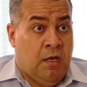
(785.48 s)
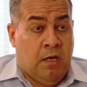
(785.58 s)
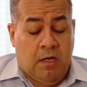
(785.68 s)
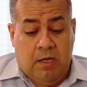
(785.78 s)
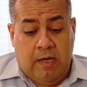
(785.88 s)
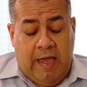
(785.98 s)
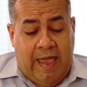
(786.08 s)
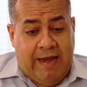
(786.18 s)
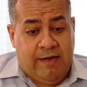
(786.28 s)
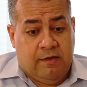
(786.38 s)

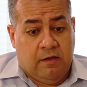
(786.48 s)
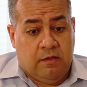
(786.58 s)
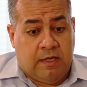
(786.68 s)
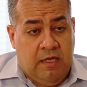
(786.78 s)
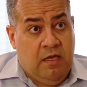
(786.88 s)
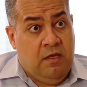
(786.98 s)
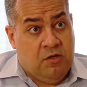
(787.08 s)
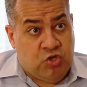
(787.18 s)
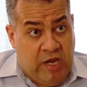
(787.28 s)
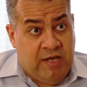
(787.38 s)
And the
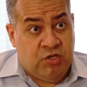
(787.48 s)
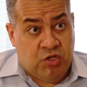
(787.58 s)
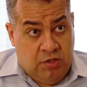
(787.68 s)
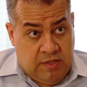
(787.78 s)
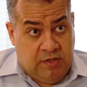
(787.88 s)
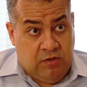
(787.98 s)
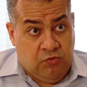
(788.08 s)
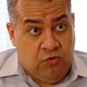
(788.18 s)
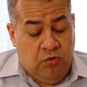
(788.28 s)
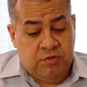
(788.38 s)
key change that it
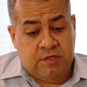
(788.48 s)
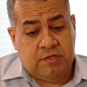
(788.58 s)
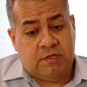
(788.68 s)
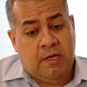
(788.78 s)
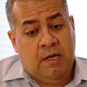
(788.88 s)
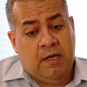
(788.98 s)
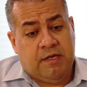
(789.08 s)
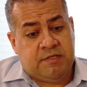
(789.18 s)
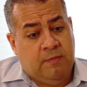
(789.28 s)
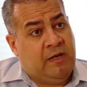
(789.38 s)
introduces
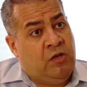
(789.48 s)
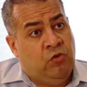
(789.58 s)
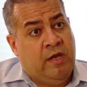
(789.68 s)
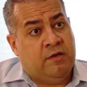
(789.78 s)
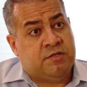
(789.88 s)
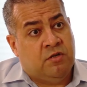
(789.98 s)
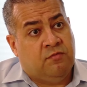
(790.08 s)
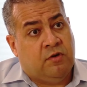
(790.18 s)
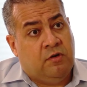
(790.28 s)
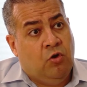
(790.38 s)
is typically today on a
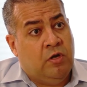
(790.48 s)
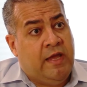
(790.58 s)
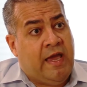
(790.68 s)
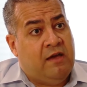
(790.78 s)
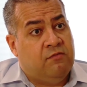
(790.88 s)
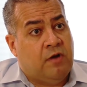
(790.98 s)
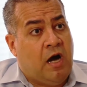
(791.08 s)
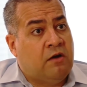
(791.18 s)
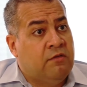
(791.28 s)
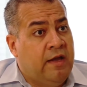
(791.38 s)
server, you only have
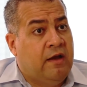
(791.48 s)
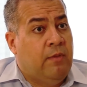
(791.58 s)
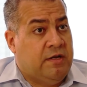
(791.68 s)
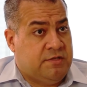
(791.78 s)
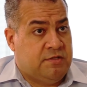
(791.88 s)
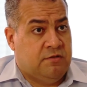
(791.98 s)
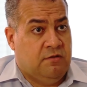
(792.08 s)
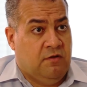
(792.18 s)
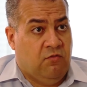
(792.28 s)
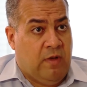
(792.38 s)
100 gigabytes
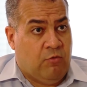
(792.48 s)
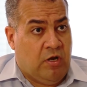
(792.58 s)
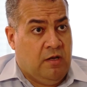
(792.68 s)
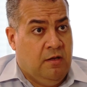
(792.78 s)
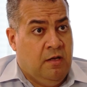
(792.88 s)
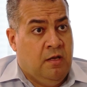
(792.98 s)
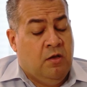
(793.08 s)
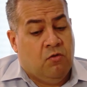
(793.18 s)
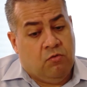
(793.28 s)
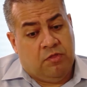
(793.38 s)
of memory.
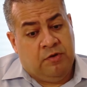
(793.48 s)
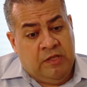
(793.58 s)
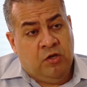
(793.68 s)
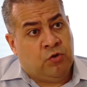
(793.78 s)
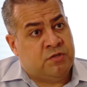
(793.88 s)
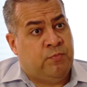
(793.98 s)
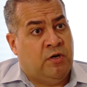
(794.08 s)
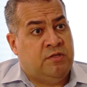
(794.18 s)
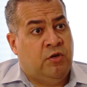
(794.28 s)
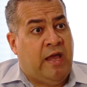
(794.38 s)
With 3D
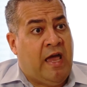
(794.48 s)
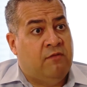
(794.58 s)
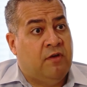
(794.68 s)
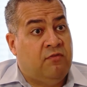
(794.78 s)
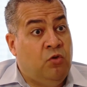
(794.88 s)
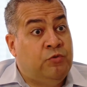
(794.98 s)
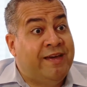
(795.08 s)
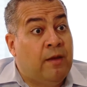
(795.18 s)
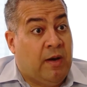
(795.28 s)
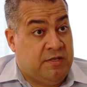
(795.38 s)
Crosspoint, you're going to have a few
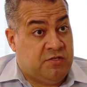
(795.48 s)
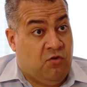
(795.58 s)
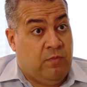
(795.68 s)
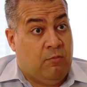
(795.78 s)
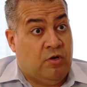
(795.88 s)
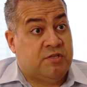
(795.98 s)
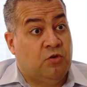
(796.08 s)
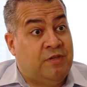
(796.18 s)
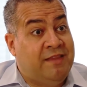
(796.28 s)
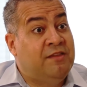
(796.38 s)
terabytes of memory, so
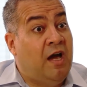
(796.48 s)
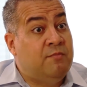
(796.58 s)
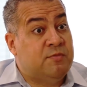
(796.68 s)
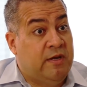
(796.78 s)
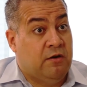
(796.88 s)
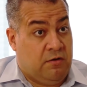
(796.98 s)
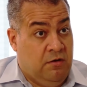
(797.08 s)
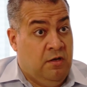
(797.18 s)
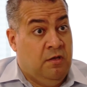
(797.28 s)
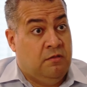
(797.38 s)
10 times bigger
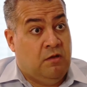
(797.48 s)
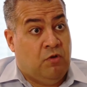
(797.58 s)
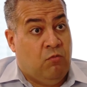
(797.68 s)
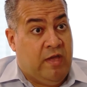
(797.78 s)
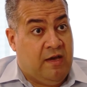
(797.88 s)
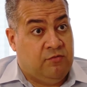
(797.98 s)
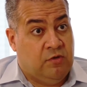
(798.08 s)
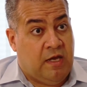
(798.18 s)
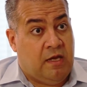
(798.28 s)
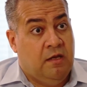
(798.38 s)
than what we have today.